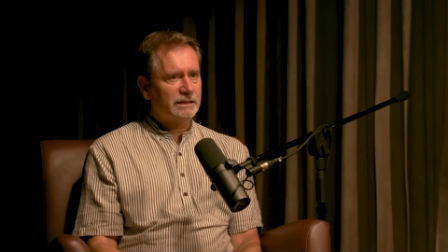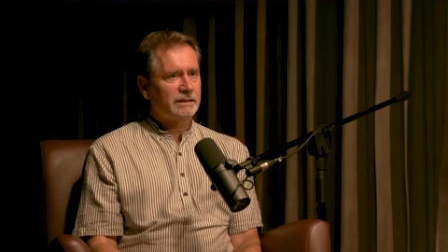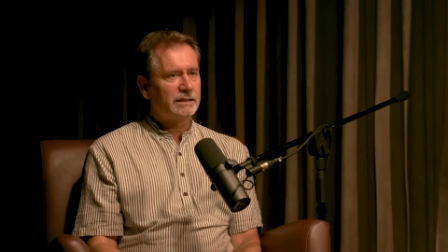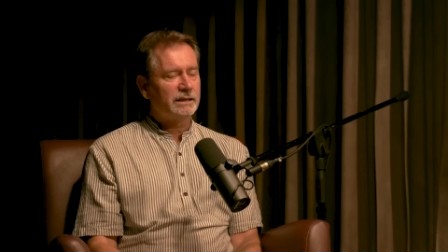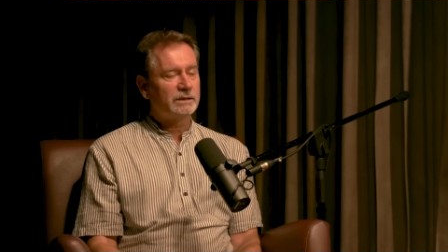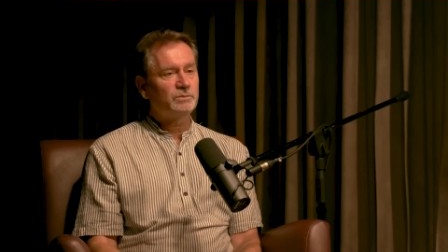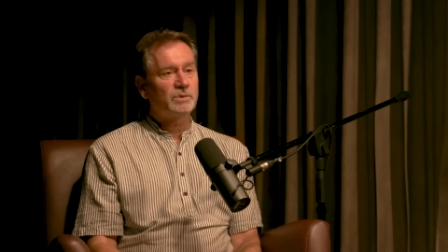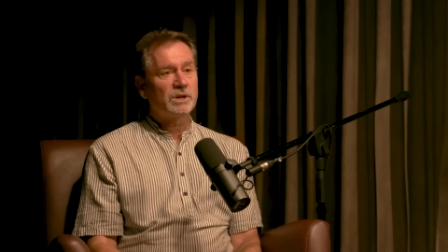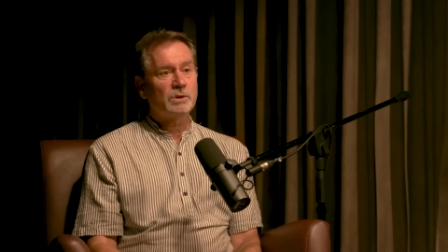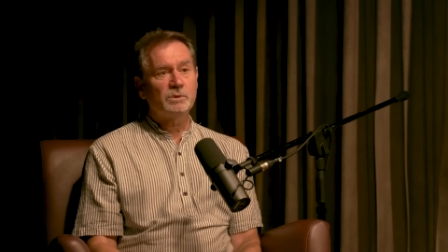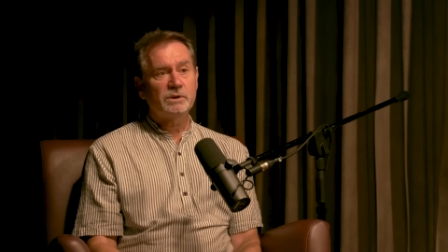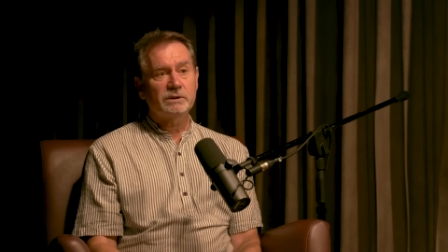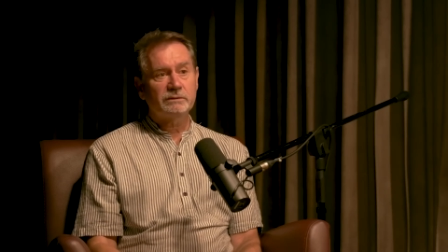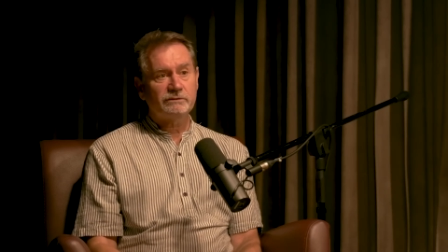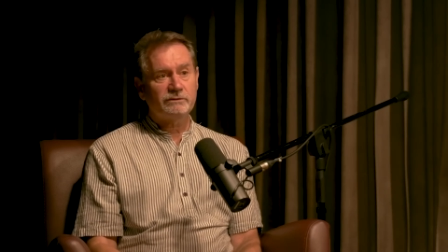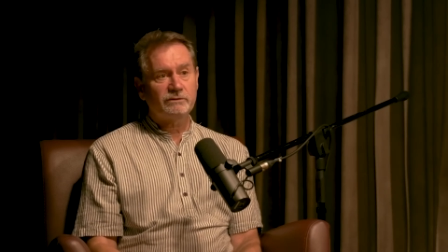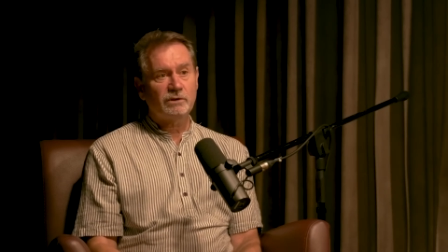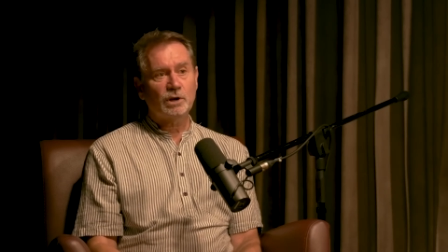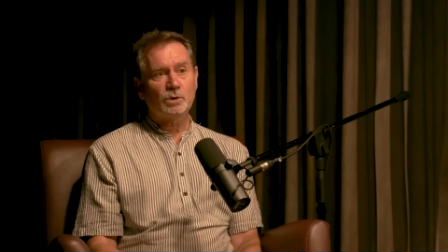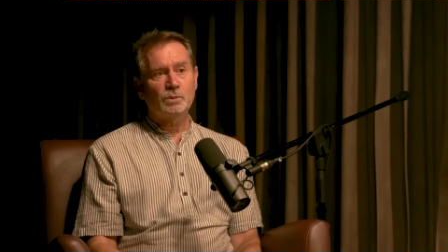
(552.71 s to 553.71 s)
that we weren't
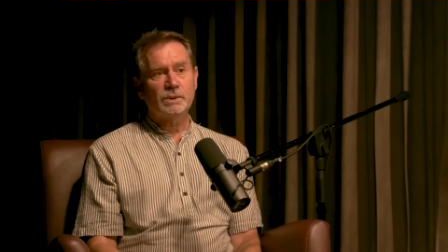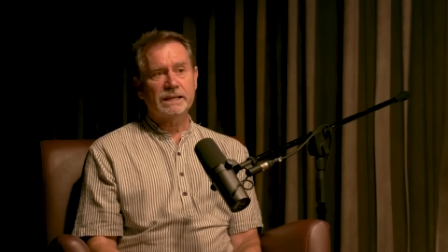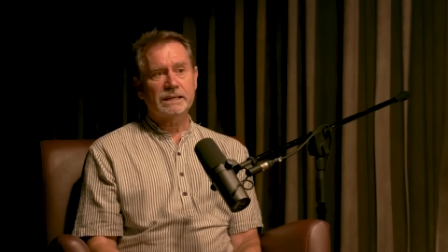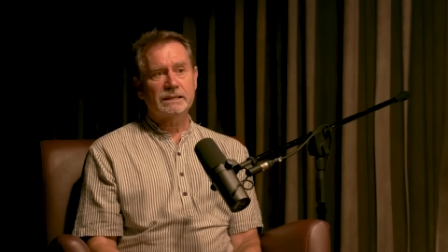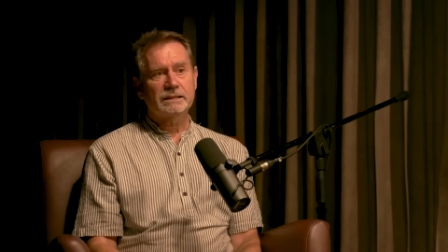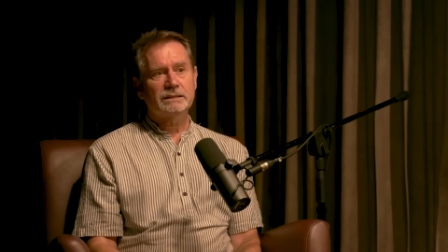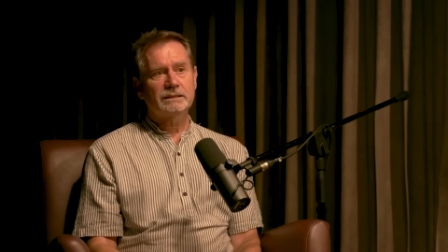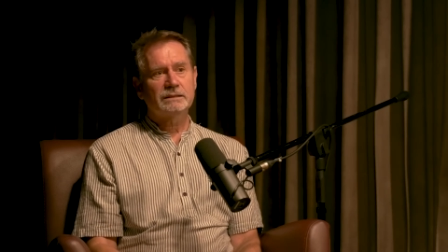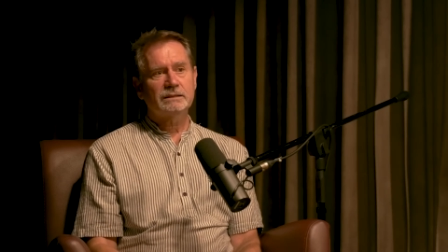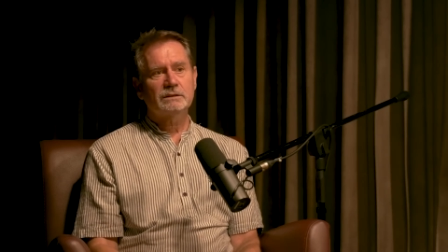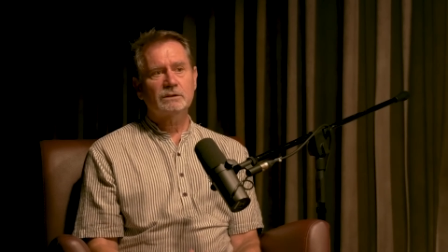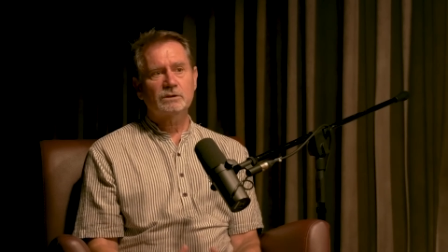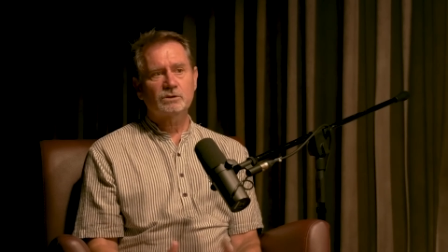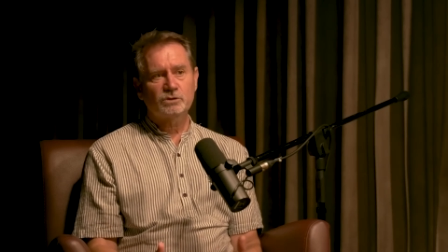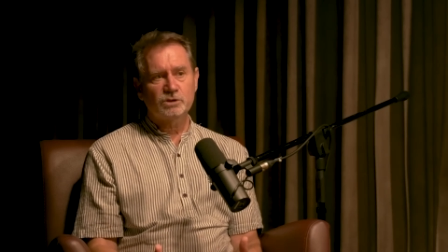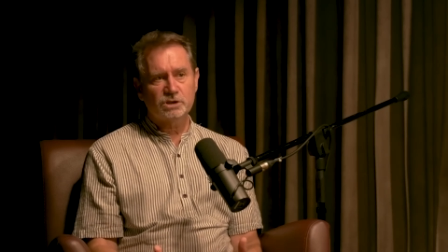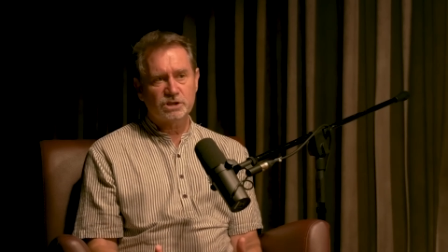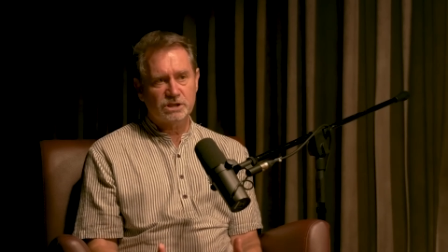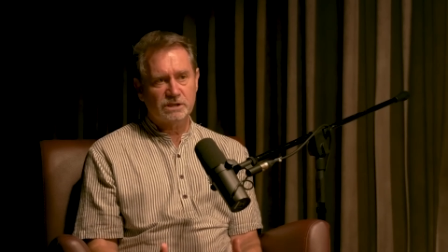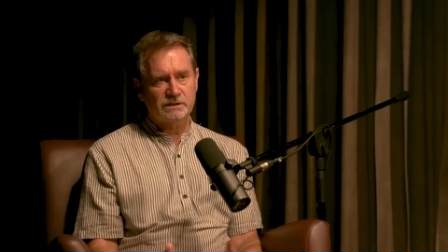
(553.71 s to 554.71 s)
following
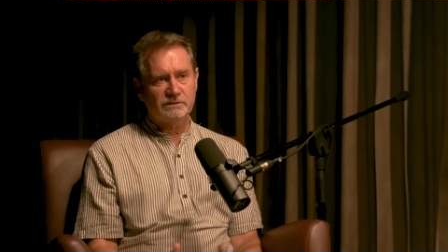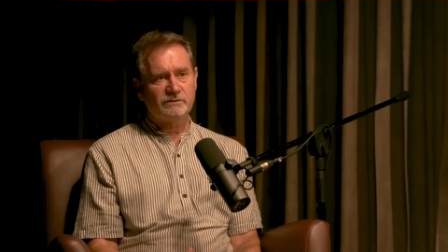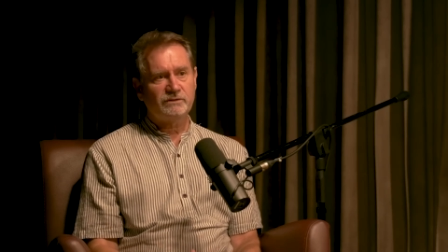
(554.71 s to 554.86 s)
Christian